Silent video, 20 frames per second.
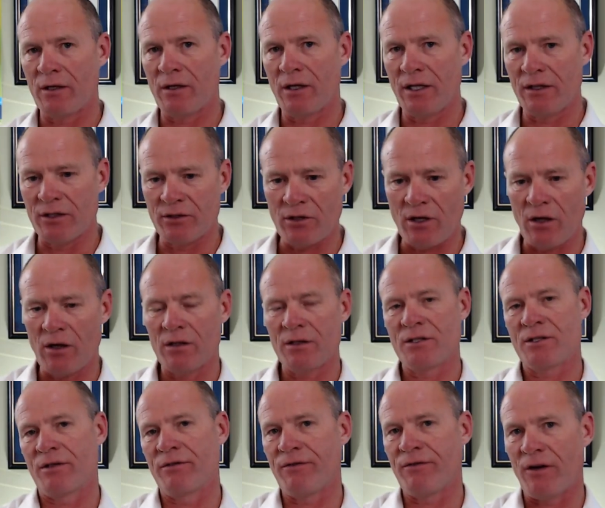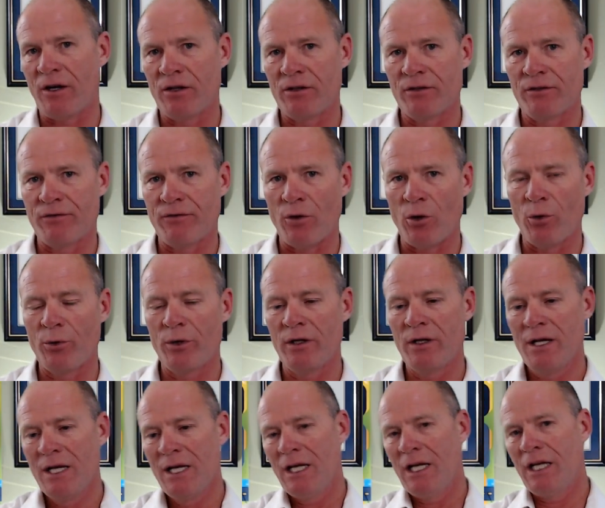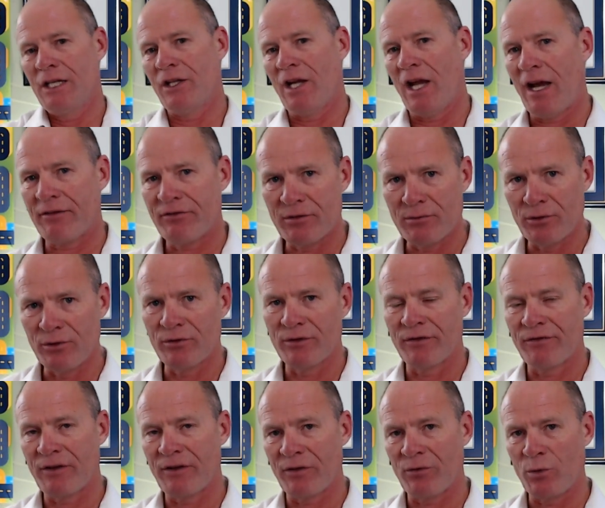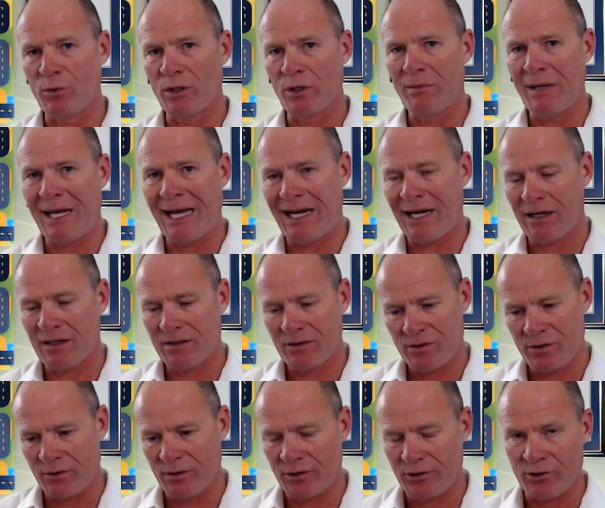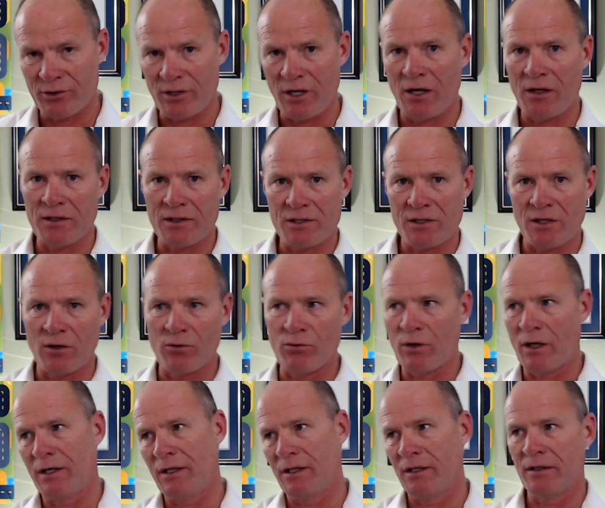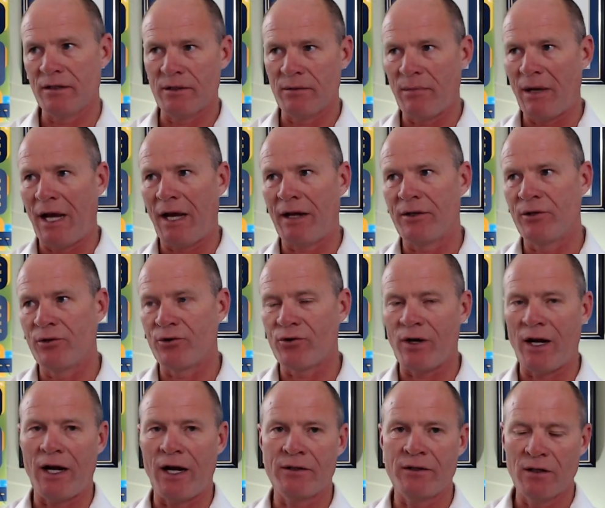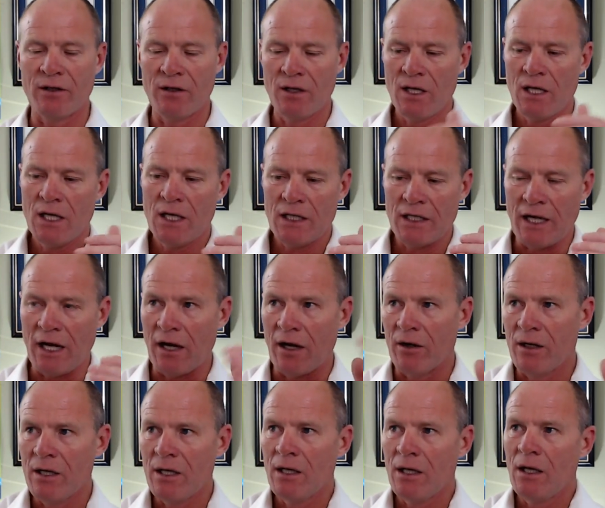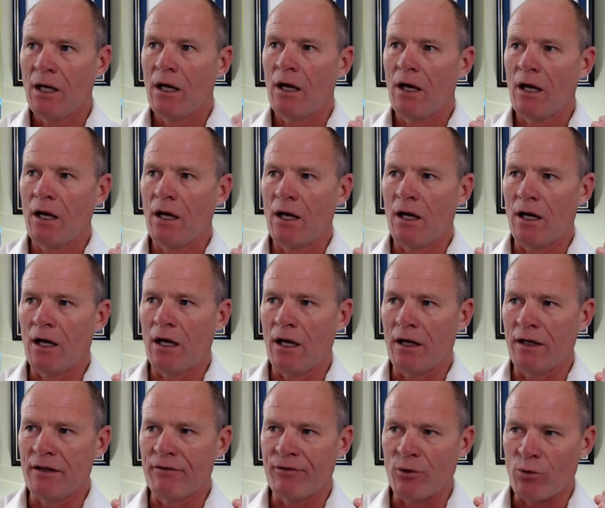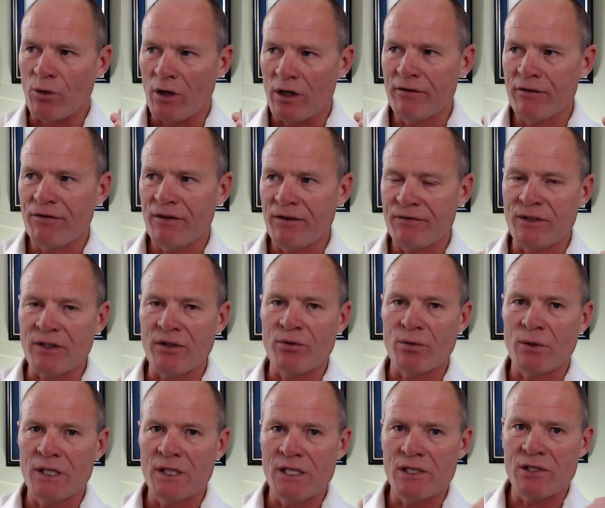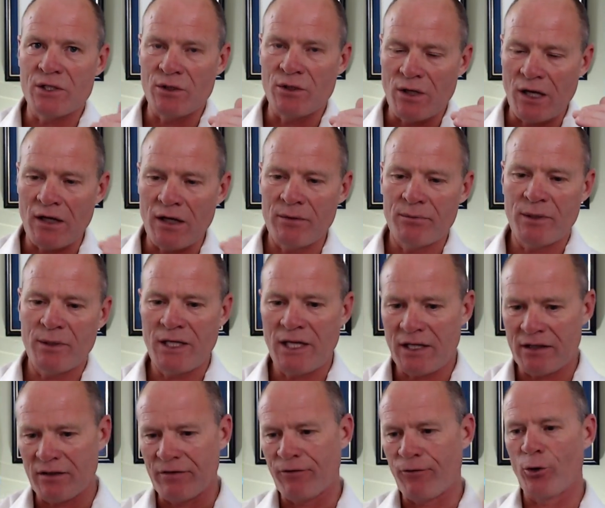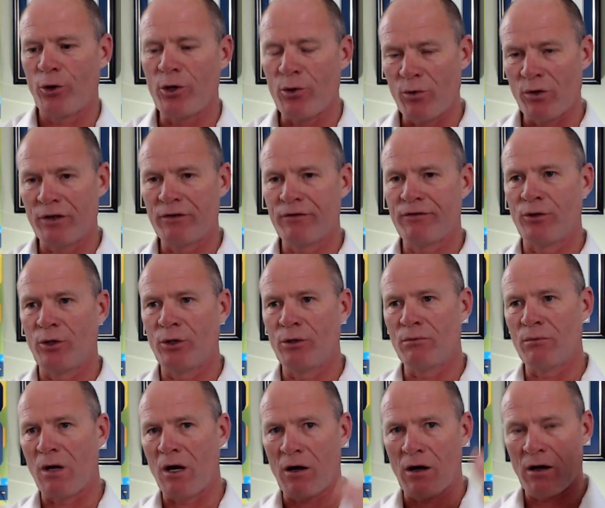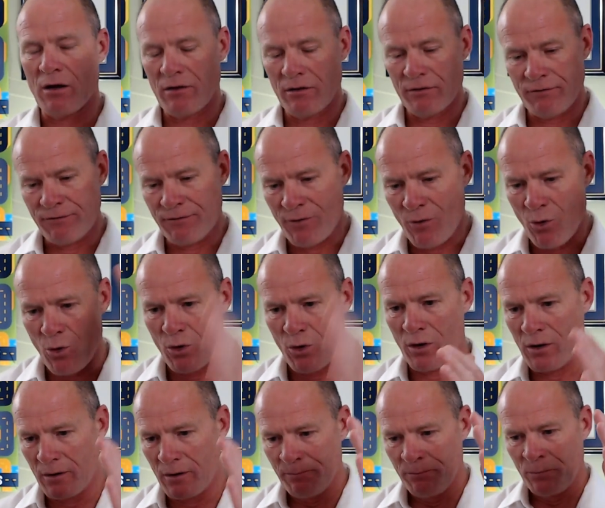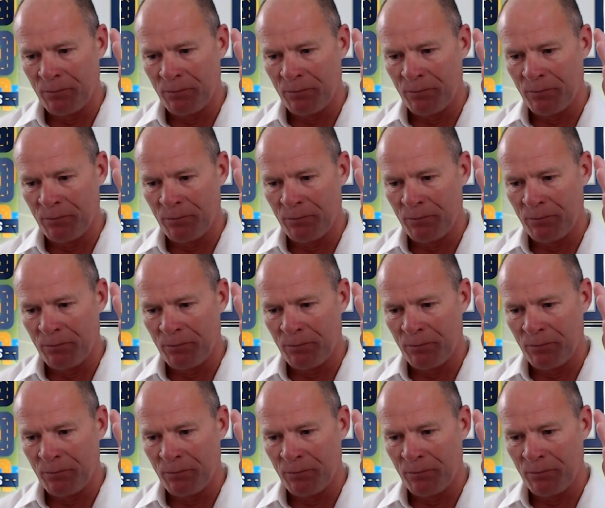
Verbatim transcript: and the dollies are farther forward, and you have to move the fifth wheel back so that your dollies aren't running into the back of your tractor. Now, if you're running 53s, you got to be at the 41-foot mark for